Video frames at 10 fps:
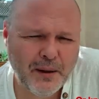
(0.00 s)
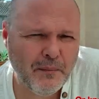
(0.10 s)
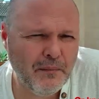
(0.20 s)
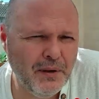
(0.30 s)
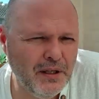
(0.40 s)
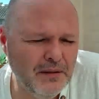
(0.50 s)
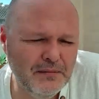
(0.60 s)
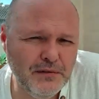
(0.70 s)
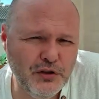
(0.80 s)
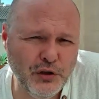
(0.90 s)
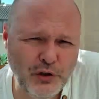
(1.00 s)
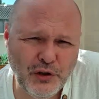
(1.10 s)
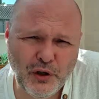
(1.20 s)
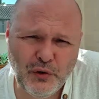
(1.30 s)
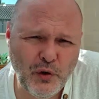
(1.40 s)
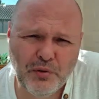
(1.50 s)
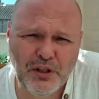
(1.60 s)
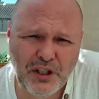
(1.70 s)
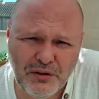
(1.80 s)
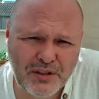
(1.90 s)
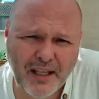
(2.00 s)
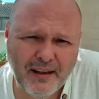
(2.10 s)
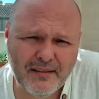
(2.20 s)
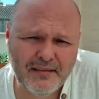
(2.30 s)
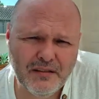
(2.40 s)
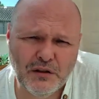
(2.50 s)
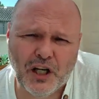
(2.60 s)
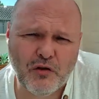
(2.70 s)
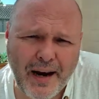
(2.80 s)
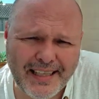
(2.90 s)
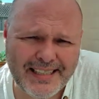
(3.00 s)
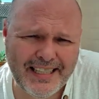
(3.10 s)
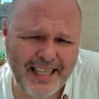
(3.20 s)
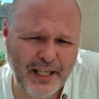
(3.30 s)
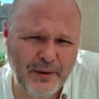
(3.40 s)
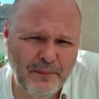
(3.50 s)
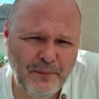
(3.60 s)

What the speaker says: But do you know who produced it? Who directed it?